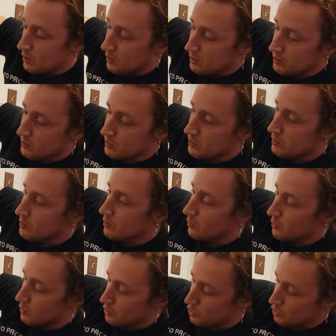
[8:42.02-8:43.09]
This one's an
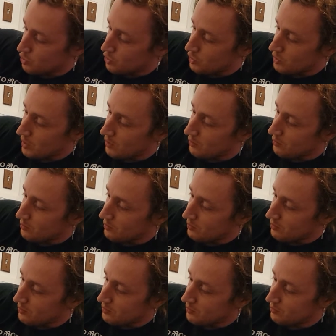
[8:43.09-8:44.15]
Oyster Stout
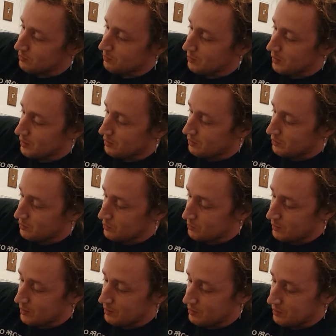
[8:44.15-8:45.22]
from God knows
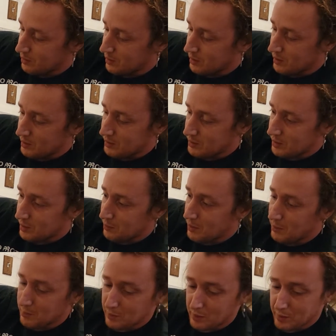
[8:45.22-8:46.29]
when. It's got a
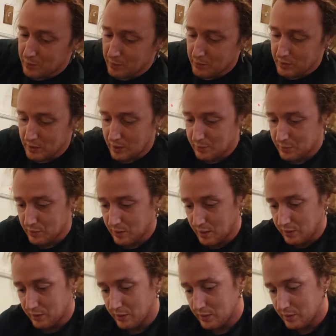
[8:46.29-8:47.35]
paper label. These labels are
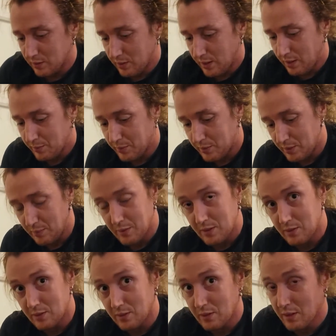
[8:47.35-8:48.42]
not looking so hot, but some of
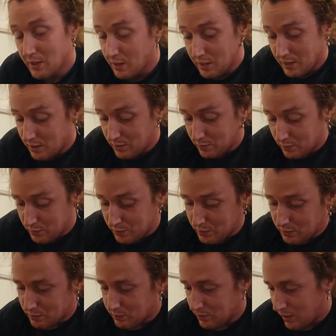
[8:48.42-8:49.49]
these are older
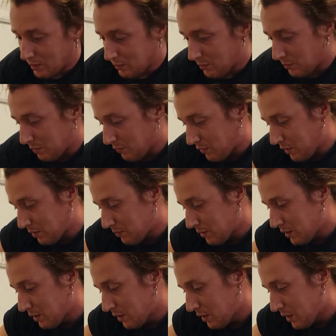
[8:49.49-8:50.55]
than anyone in my
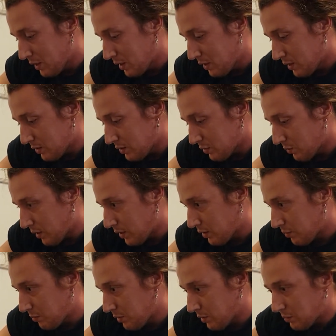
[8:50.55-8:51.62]
family. There's a
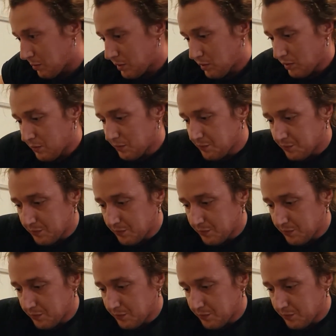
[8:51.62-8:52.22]
regular Miller beer.